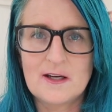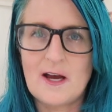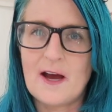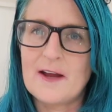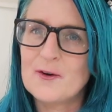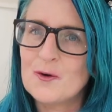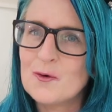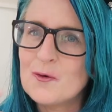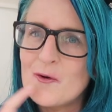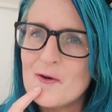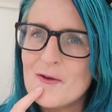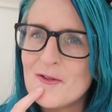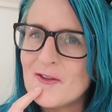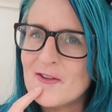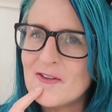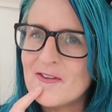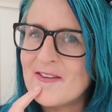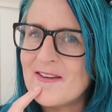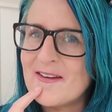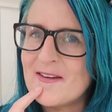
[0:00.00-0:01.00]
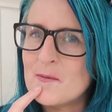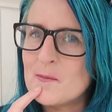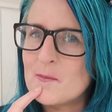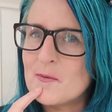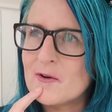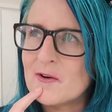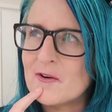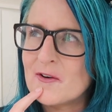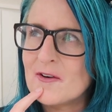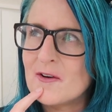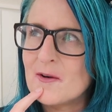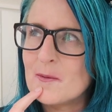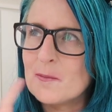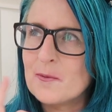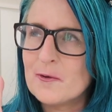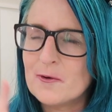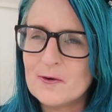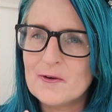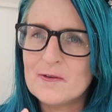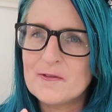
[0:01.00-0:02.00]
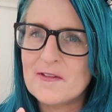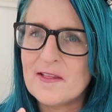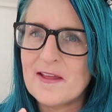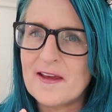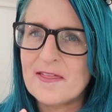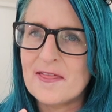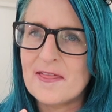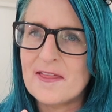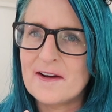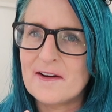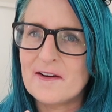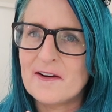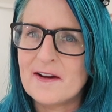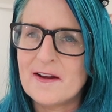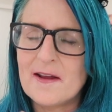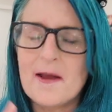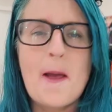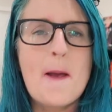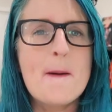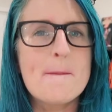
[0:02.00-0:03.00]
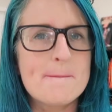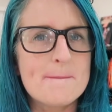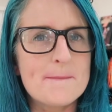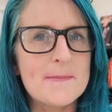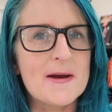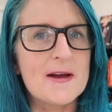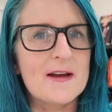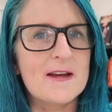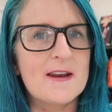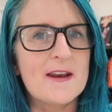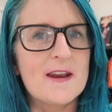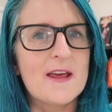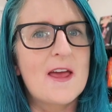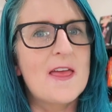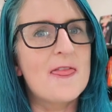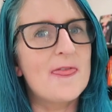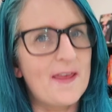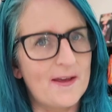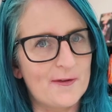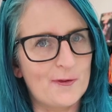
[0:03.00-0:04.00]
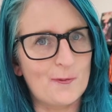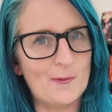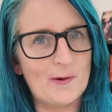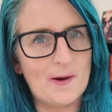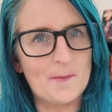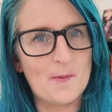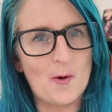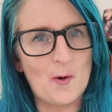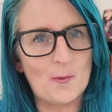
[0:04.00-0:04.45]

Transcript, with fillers: I don't know that the second book proved that theory but that's what I'm